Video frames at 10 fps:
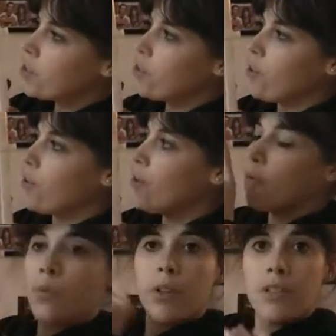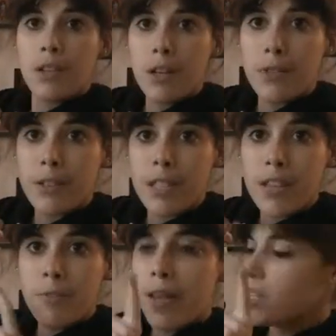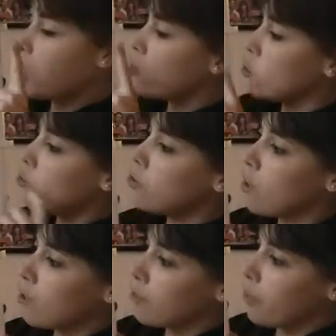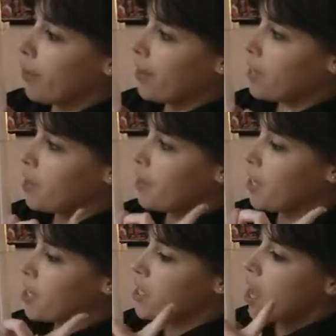So 1 star for Steve Mason, 2 stars for Wayne Simmons,